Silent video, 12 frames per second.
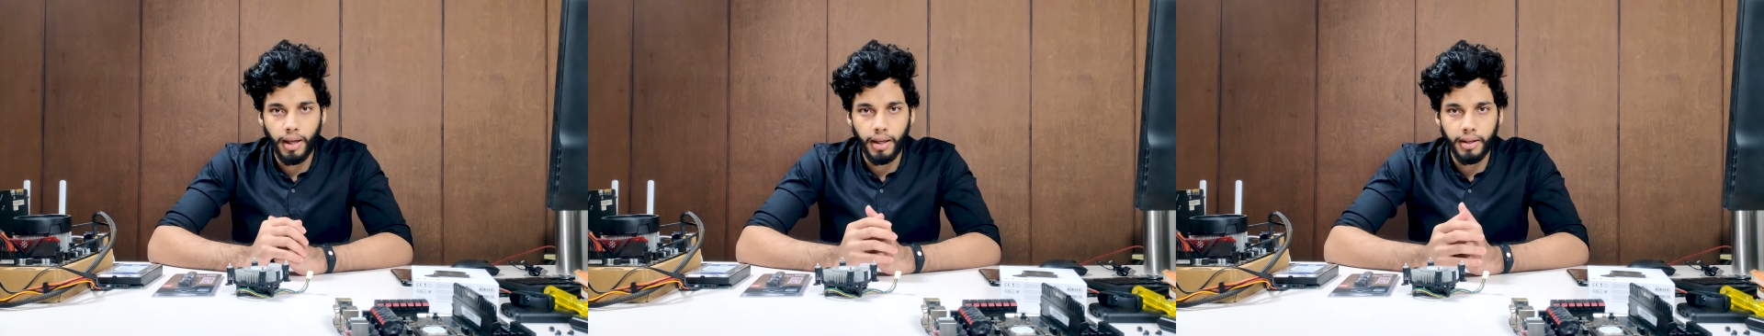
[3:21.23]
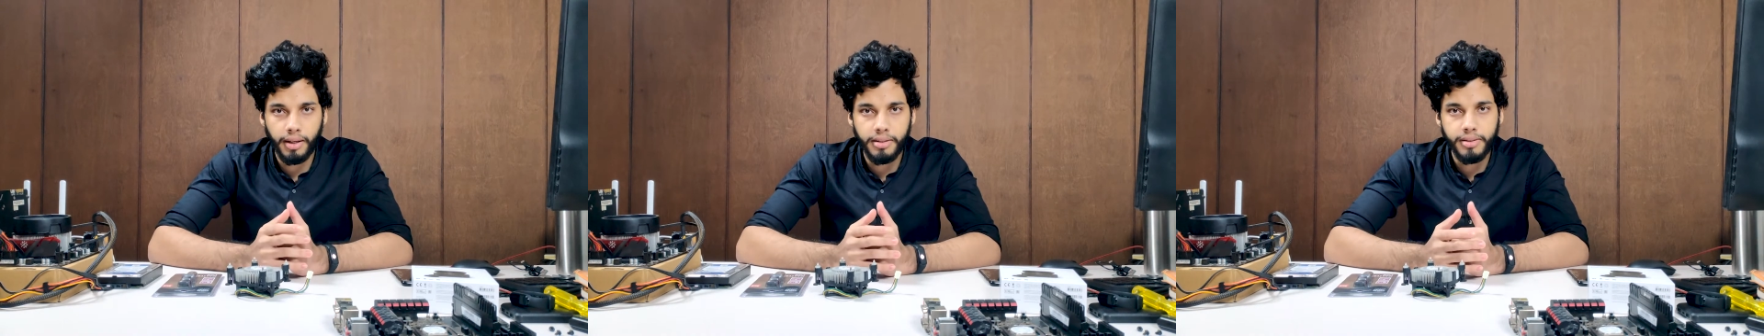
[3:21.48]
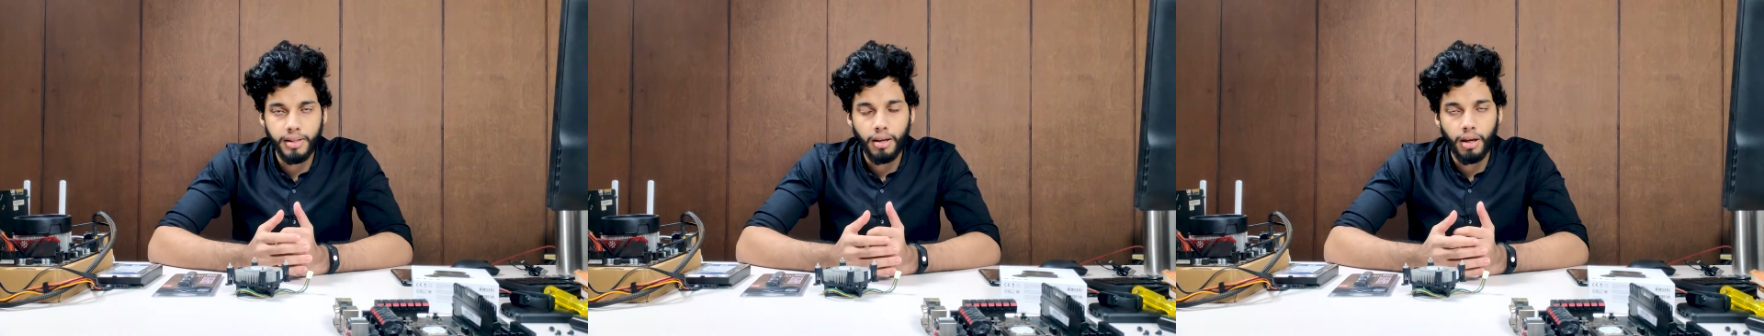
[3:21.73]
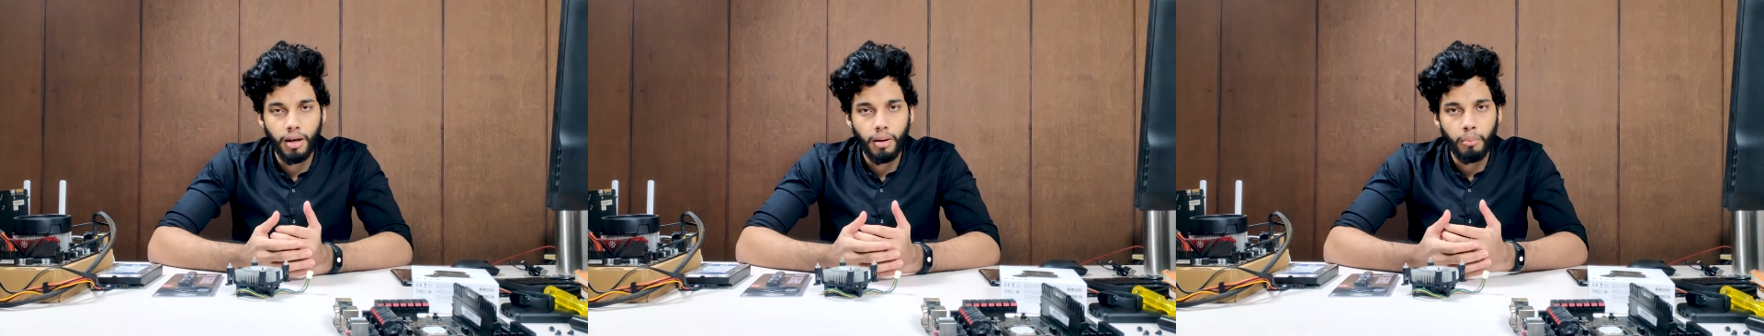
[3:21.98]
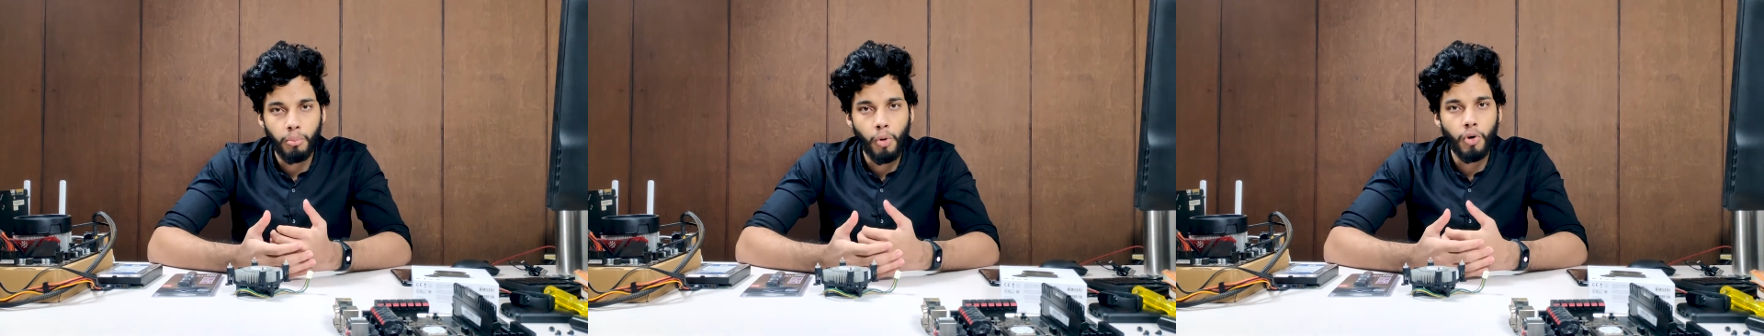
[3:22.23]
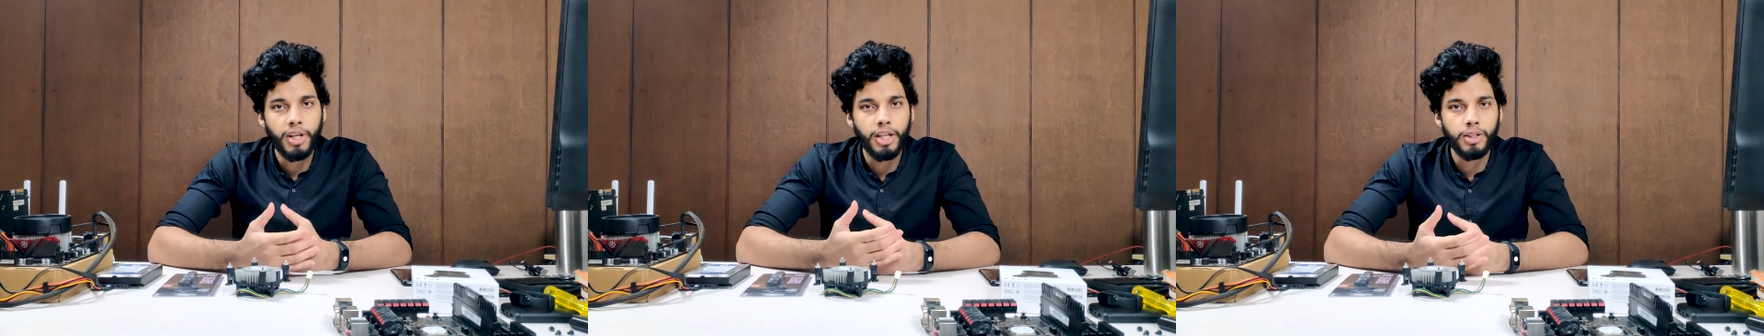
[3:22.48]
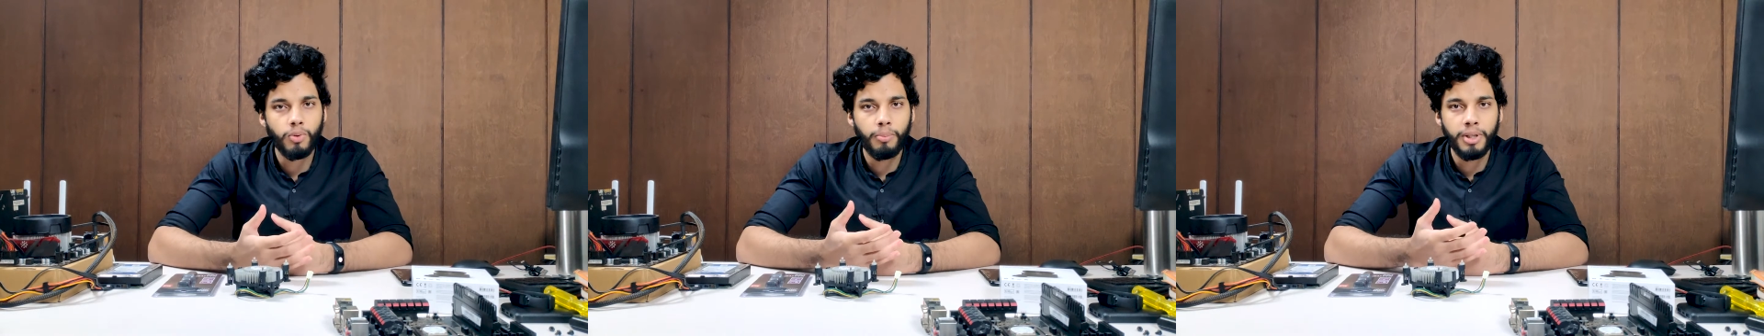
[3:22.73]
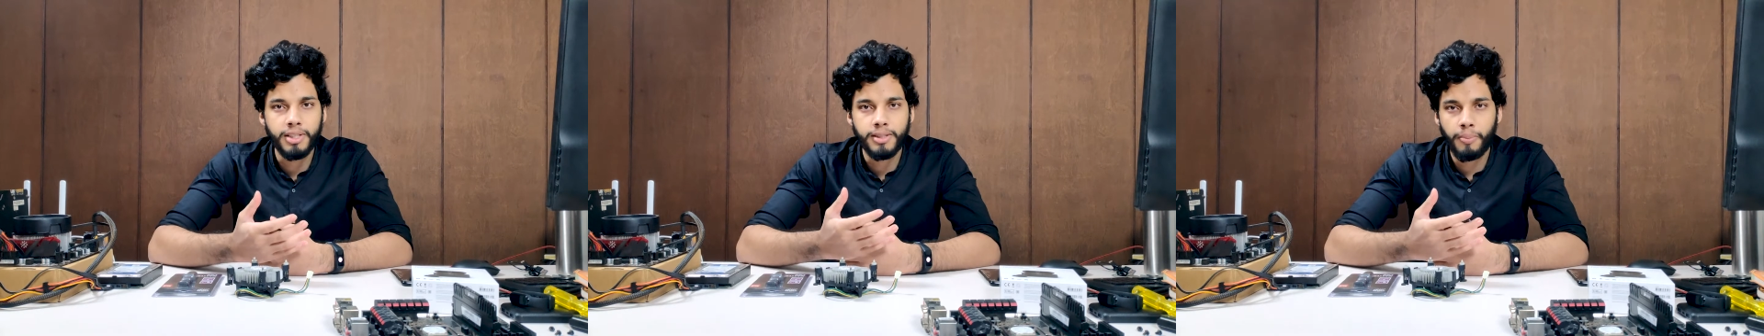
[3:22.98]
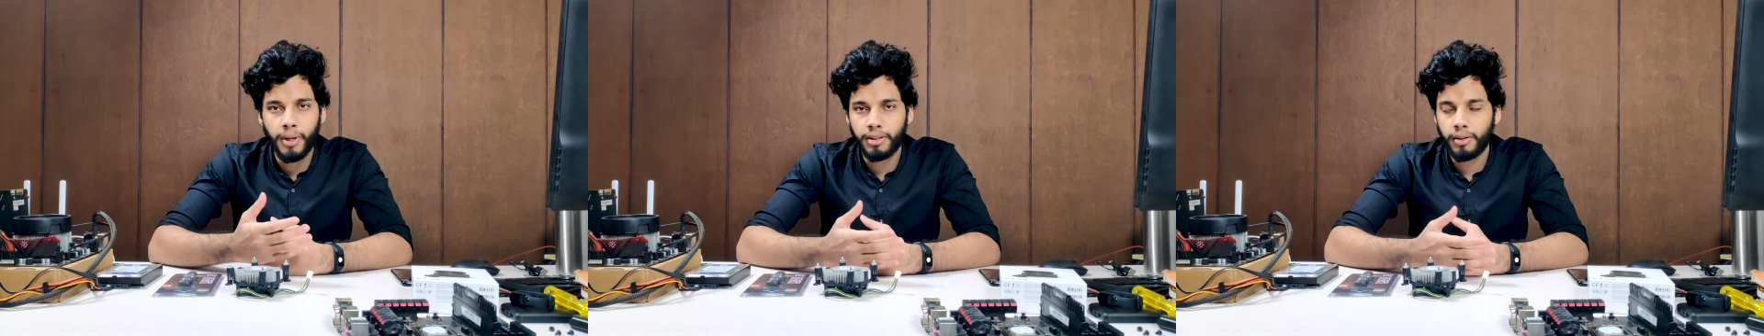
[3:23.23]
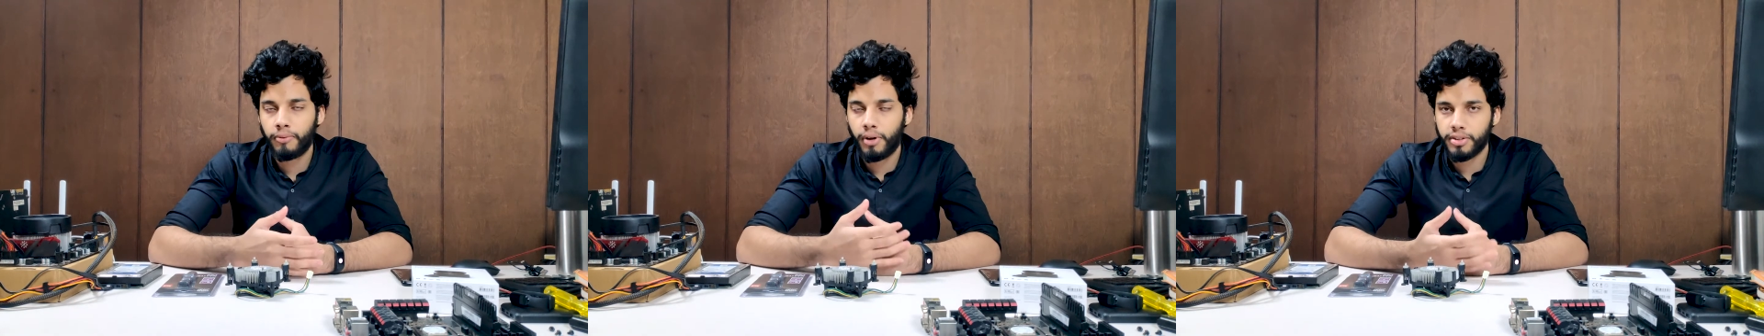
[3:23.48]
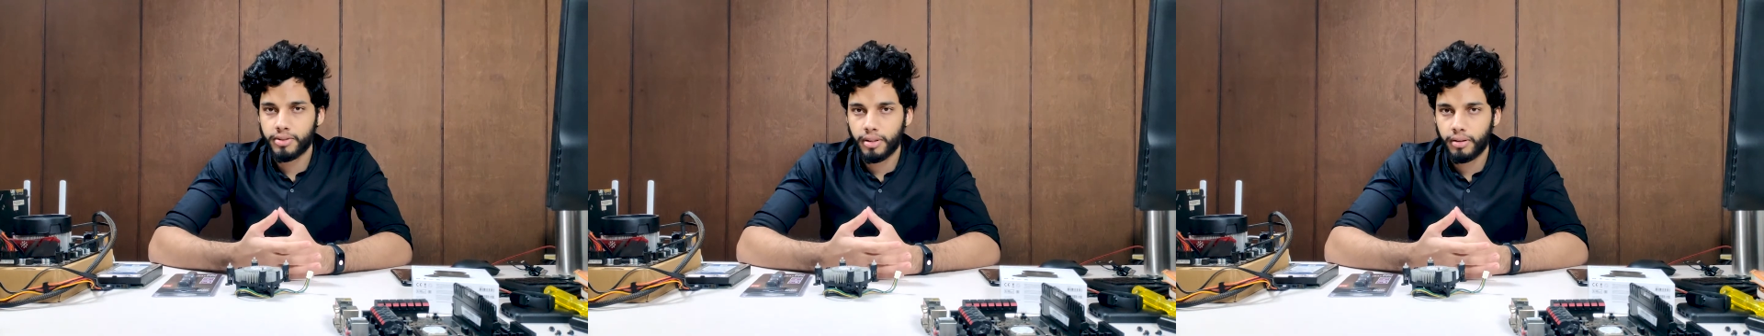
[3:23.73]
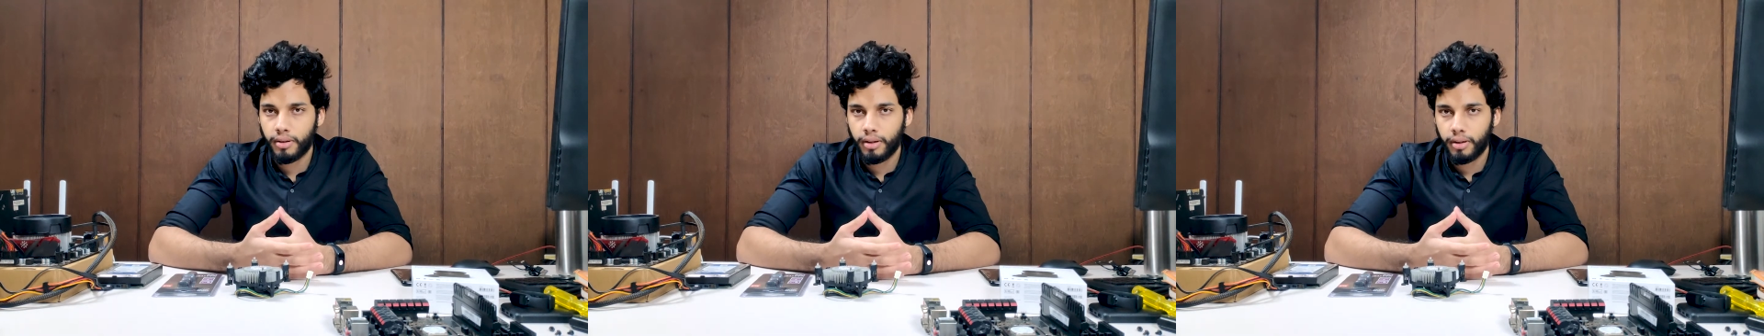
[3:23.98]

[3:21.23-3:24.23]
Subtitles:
and hence more heat will be dissipated faster,